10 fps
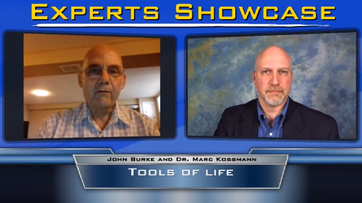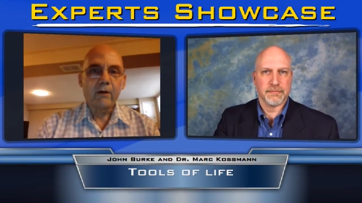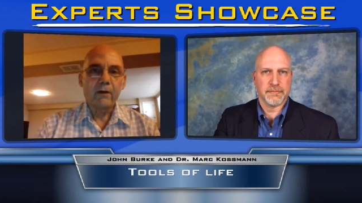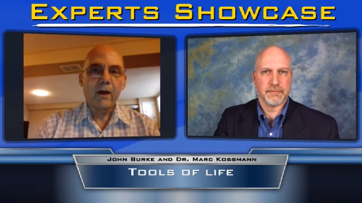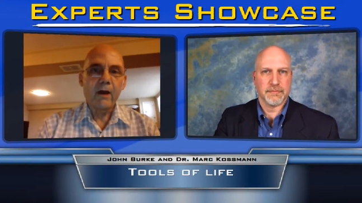
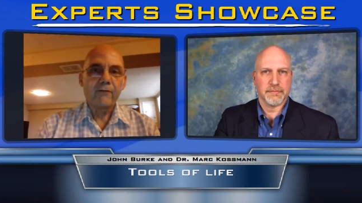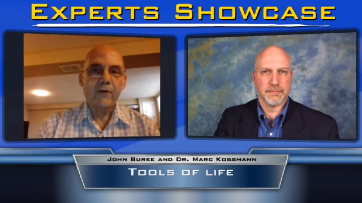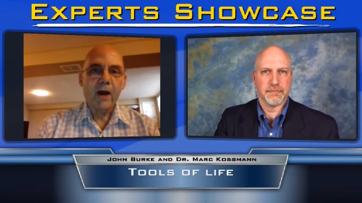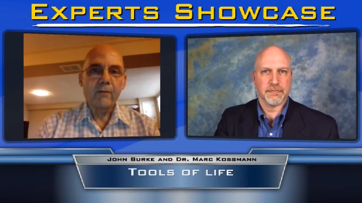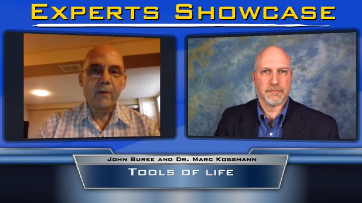Speaker 1: over our
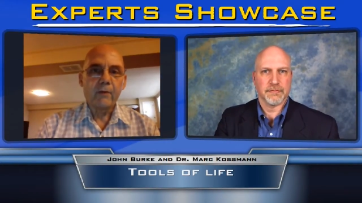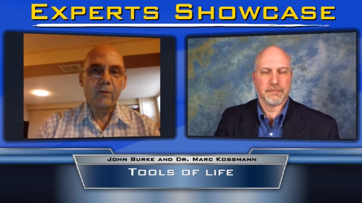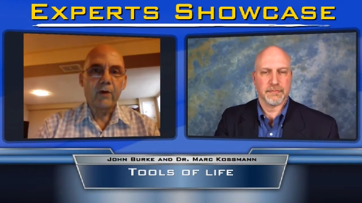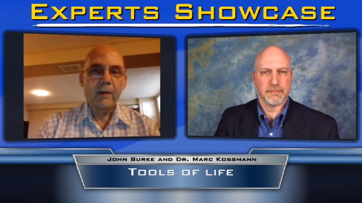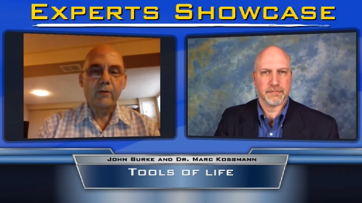lifetime, and
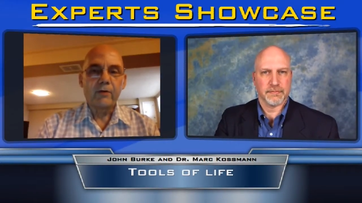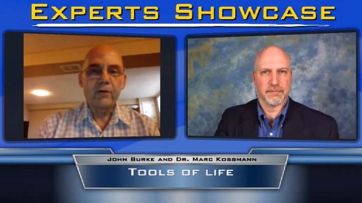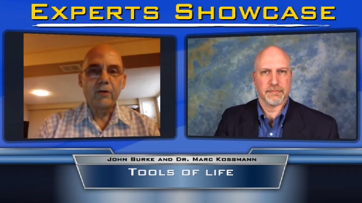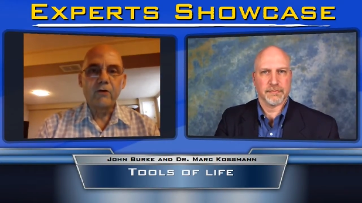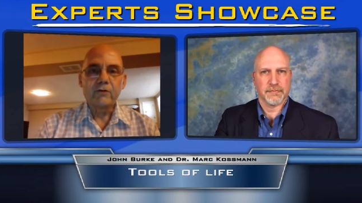we're able
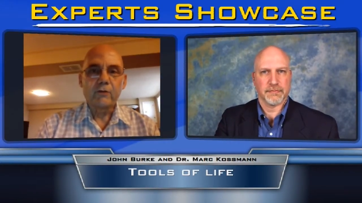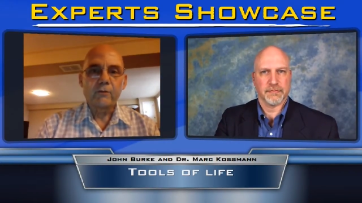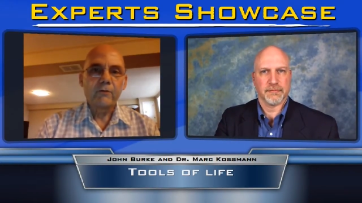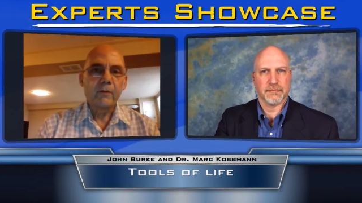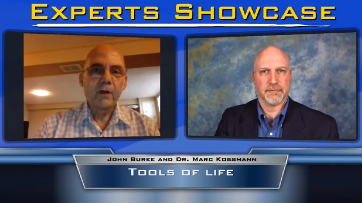to use
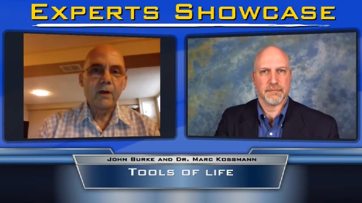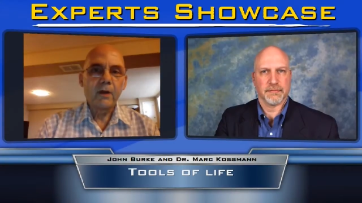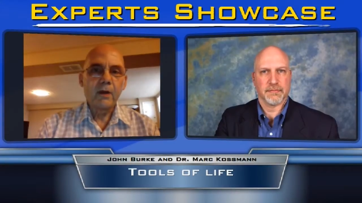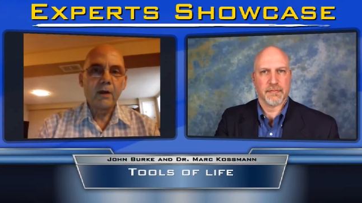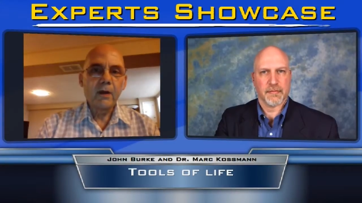them
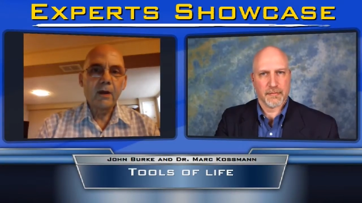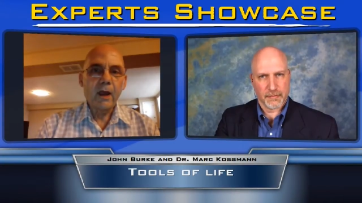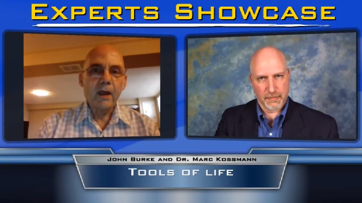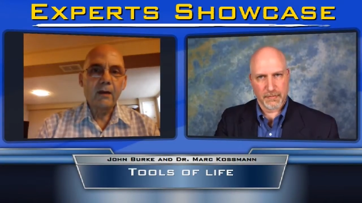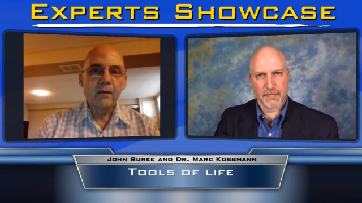
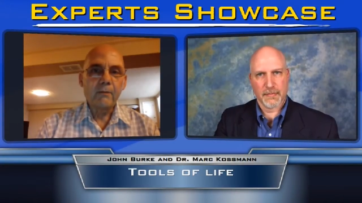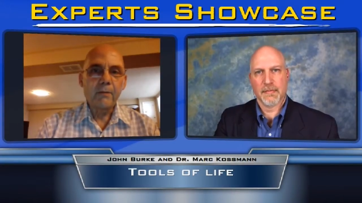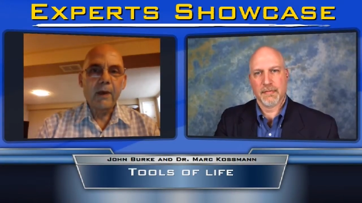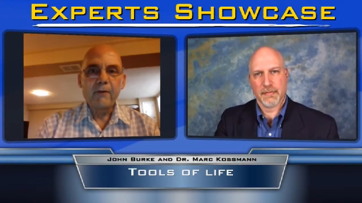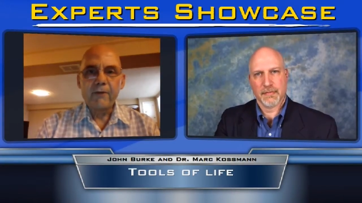and uh,
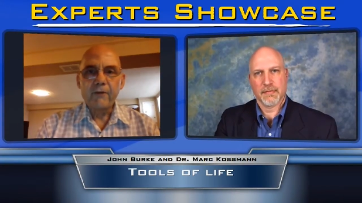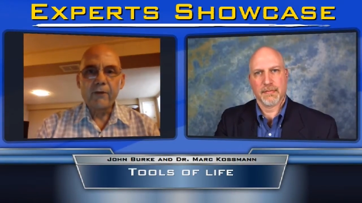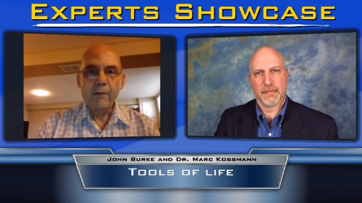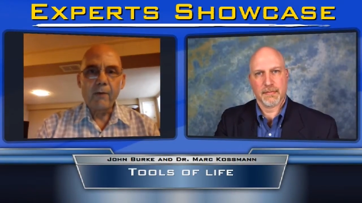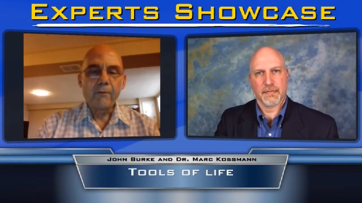benefit
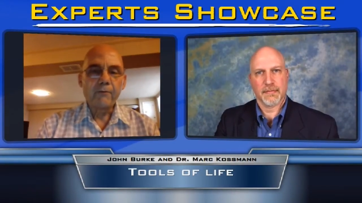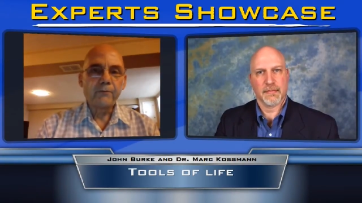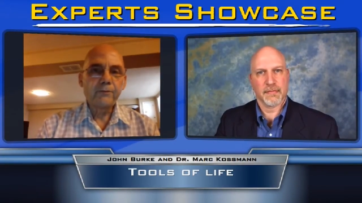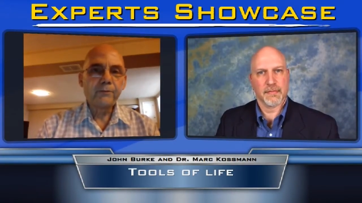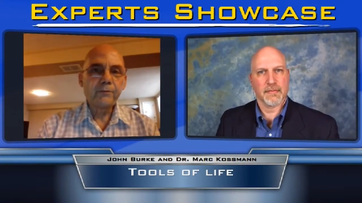from them.
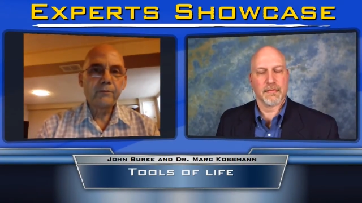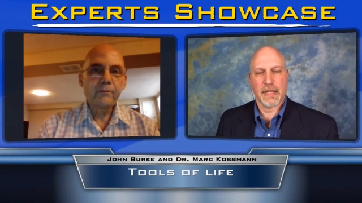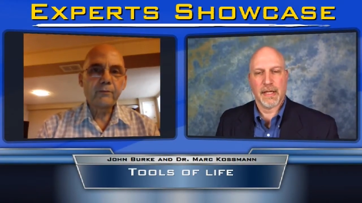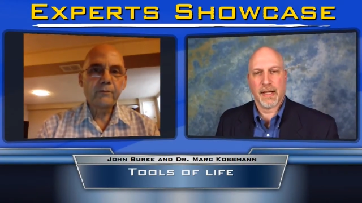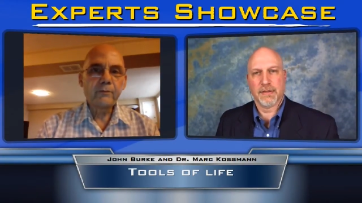
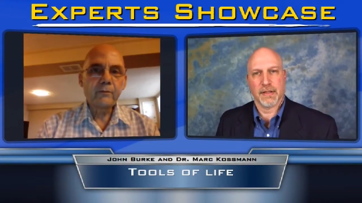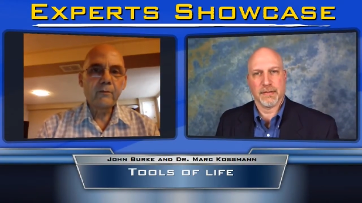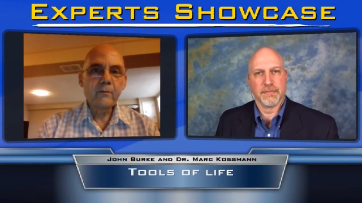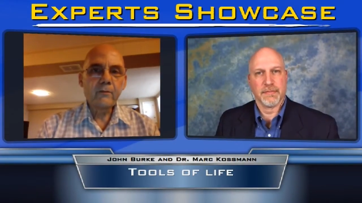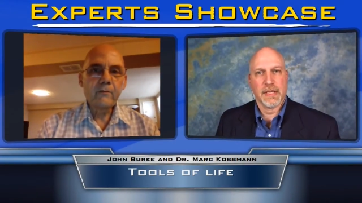
Speaker 2: Excellent.
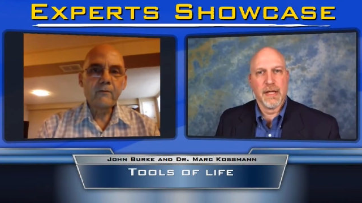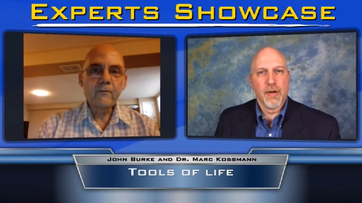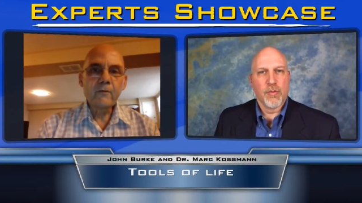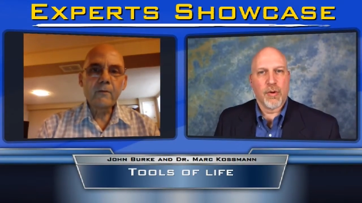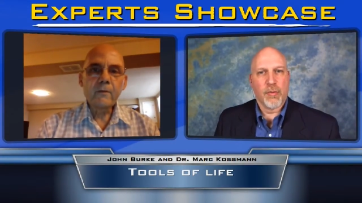
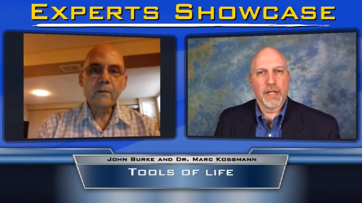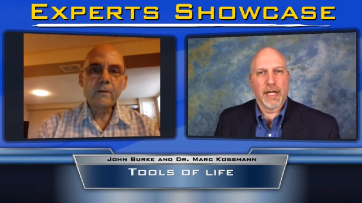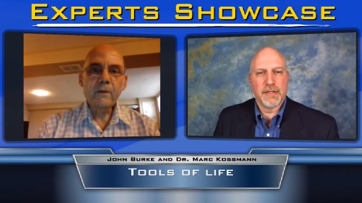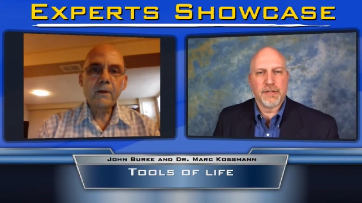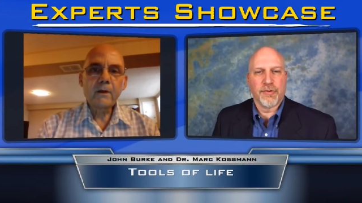Well, we
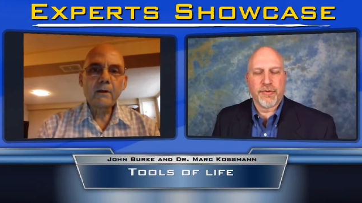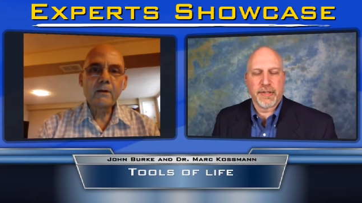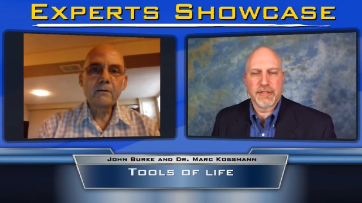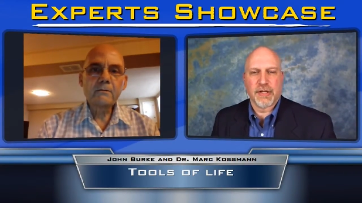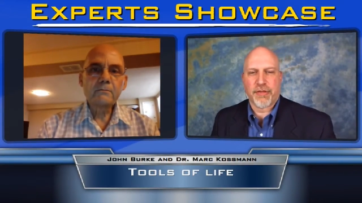like to do
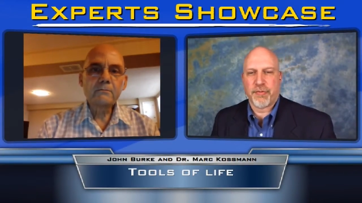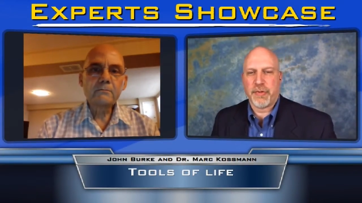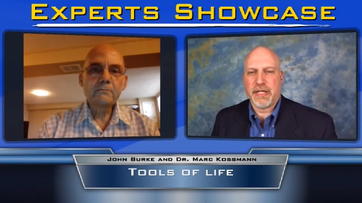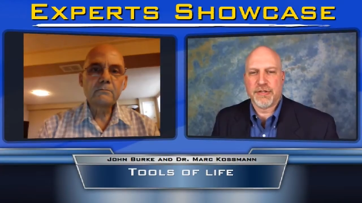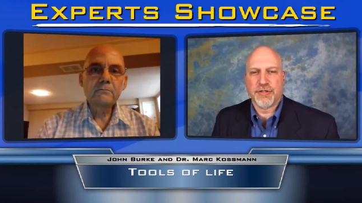things in
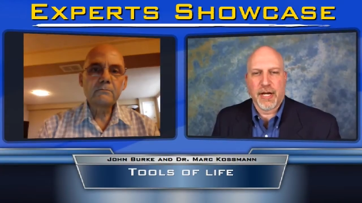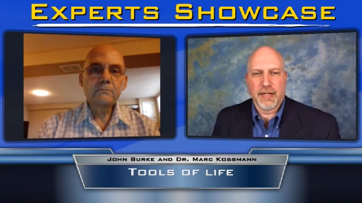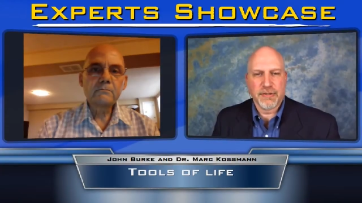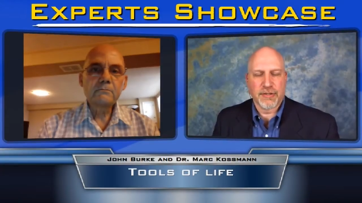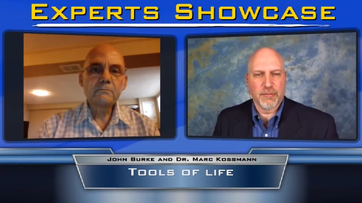threes,
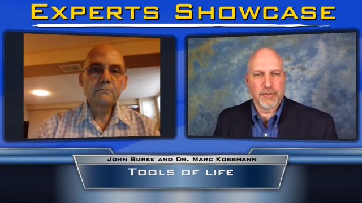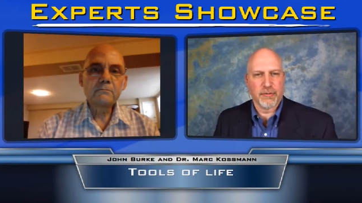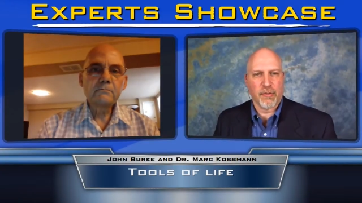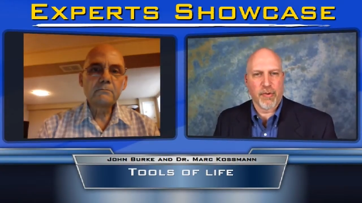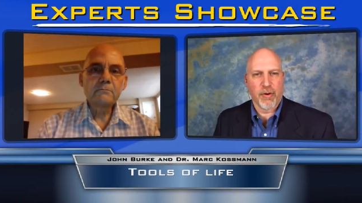John. So
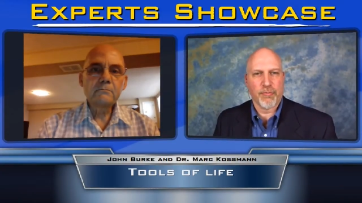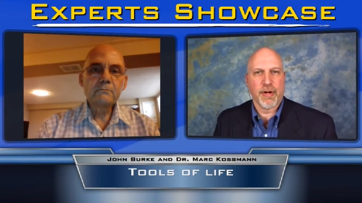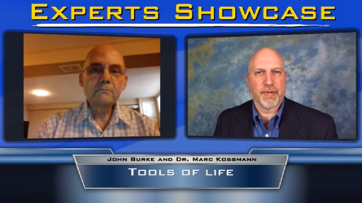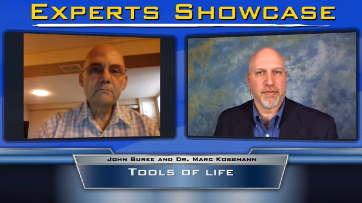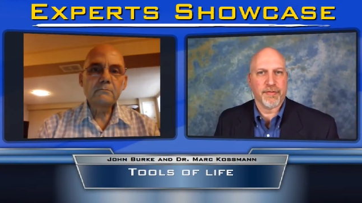when we were
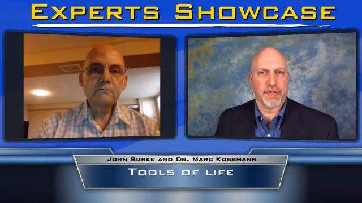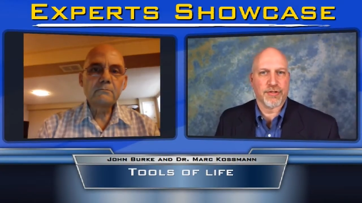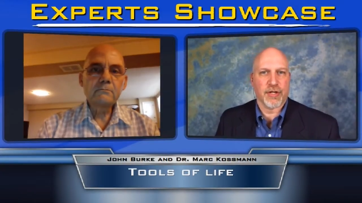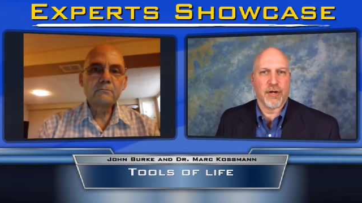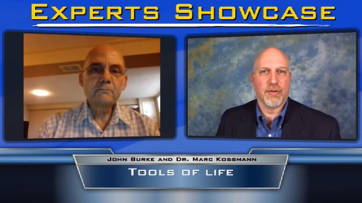prepping for the
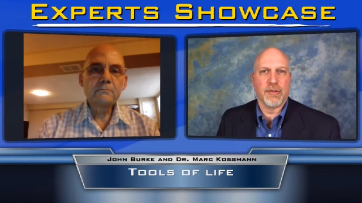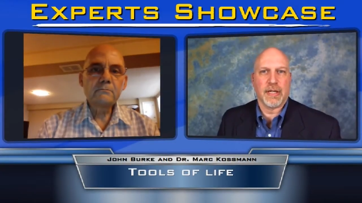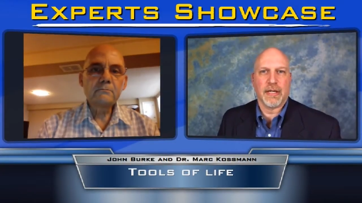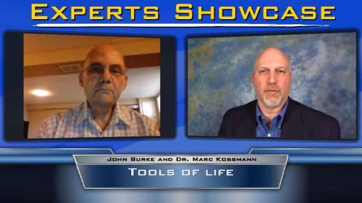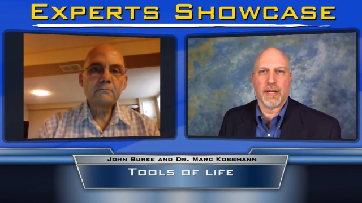show,
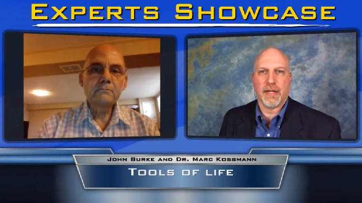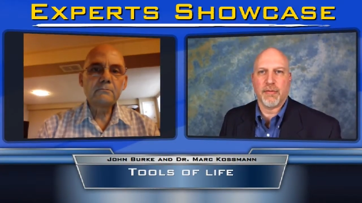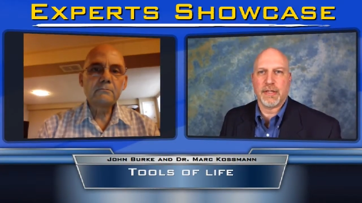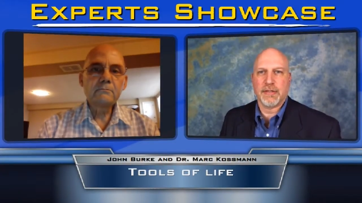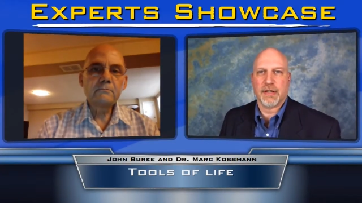uh, we,
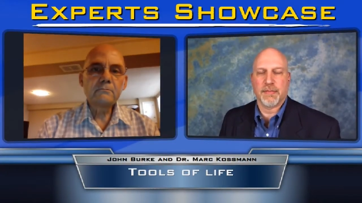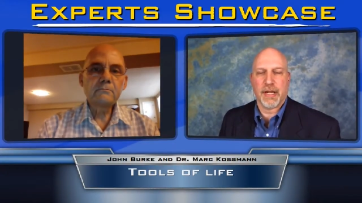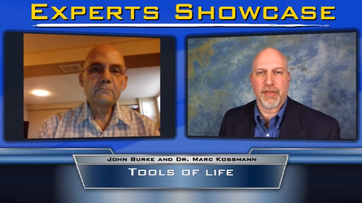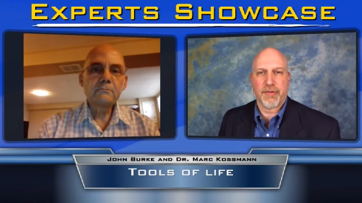we talked about